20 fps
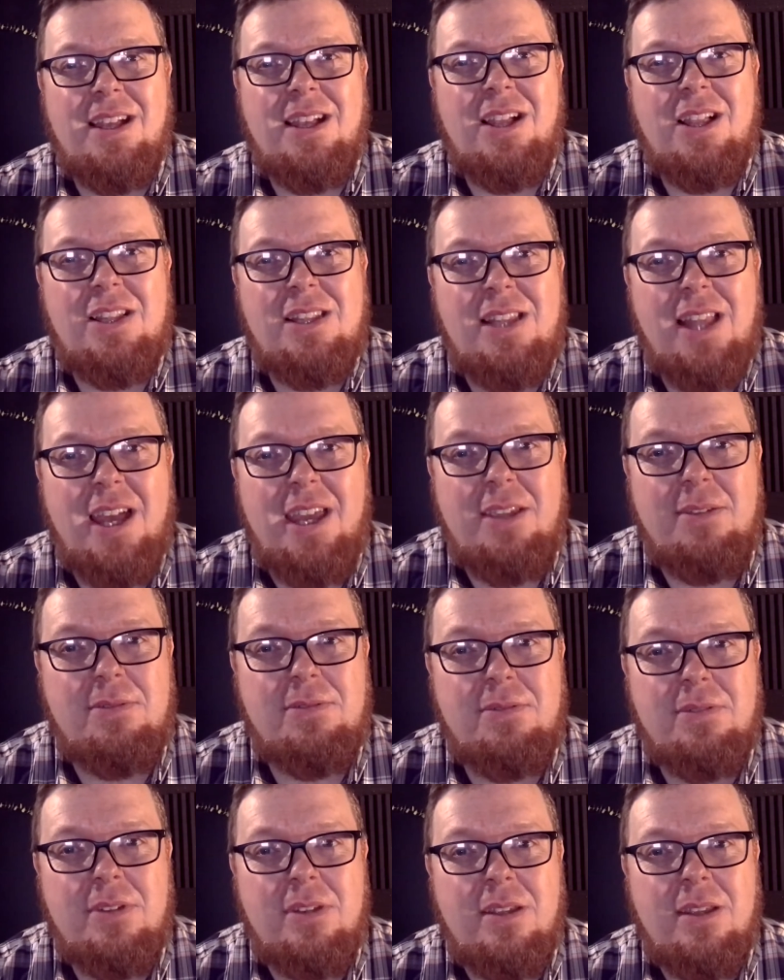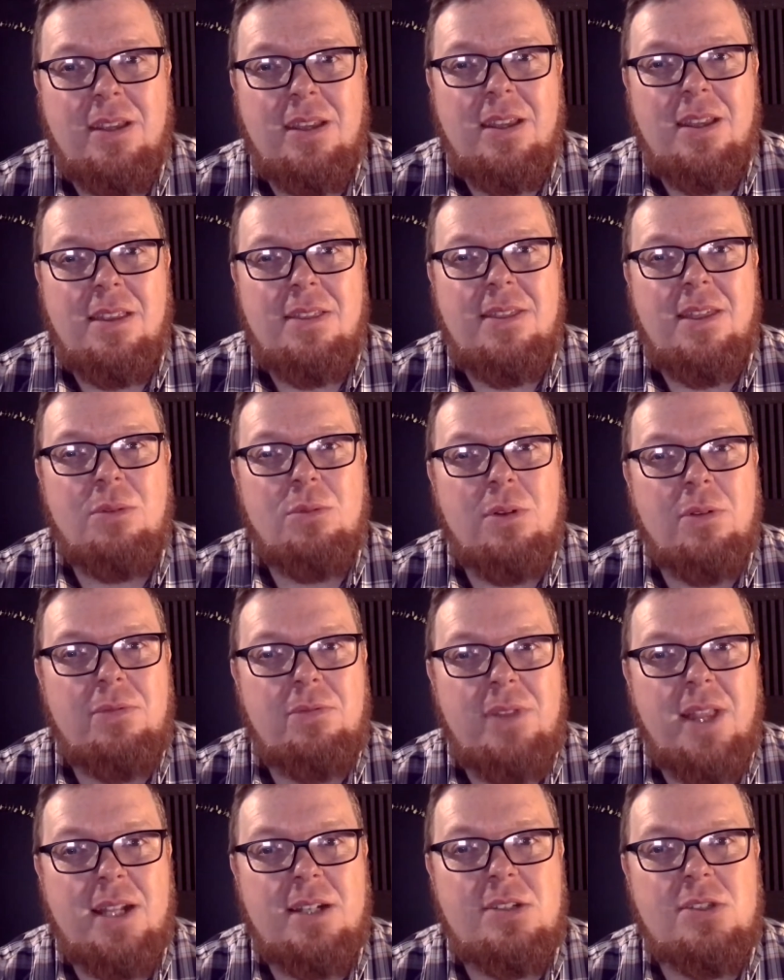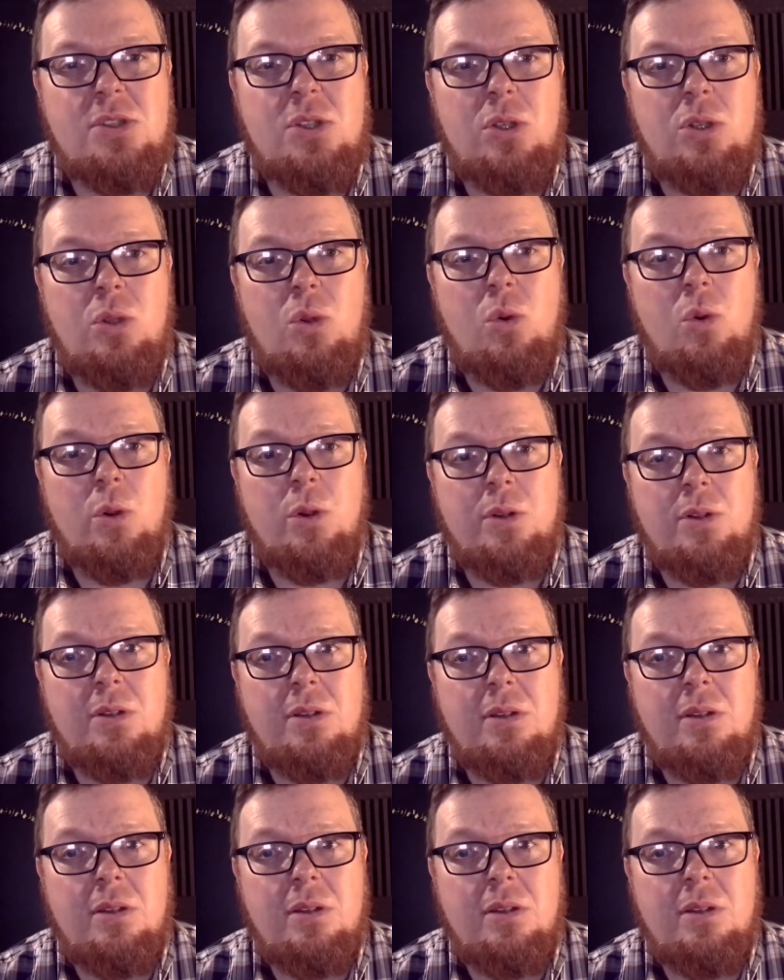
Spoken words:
a life that reflects the Lord